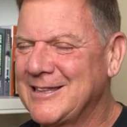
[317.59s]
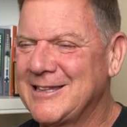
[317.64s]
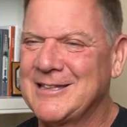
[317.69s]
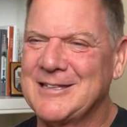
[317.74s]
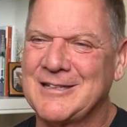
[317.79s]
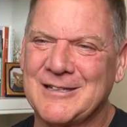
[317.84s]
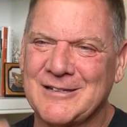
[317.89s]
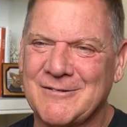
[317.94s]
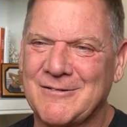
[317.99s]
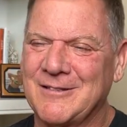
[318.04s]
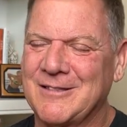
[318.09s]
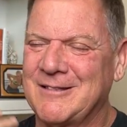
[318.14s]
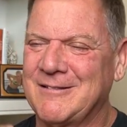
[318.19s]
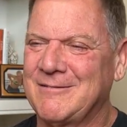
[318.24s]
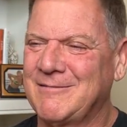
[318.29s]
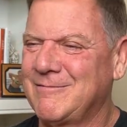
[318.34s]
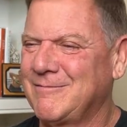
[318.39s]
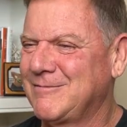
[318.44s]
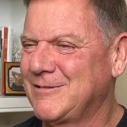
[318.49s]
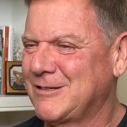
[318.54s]
the, str the
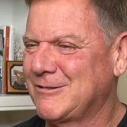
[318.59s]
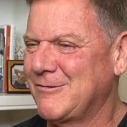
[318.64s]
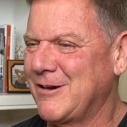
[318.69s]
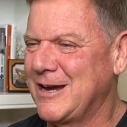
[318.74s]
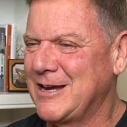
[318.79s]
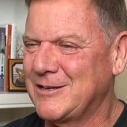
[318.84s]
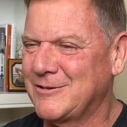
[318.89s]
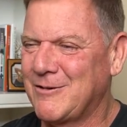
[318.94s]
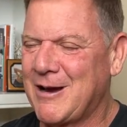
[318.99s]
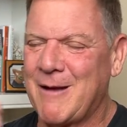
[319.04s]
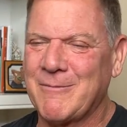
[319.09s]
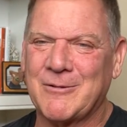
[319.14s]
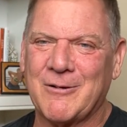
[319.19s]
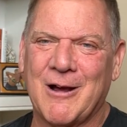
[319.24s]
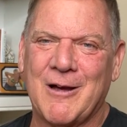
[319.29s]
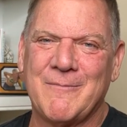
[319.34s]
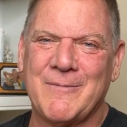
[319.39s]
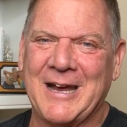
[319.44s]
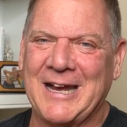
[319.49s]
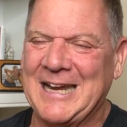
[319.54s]
strings wrapped
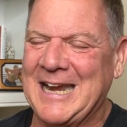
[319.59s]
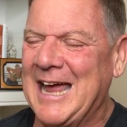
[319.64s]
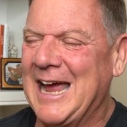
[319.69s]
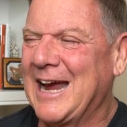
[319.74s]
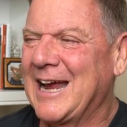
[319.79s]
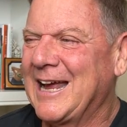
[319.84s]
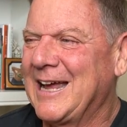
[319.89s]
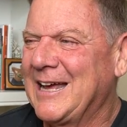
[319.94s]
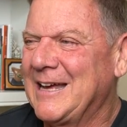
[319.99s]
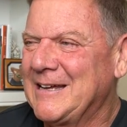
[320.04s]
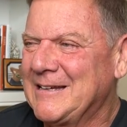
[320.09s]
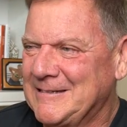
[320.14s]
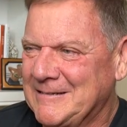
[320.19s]
around my neck. Yeah.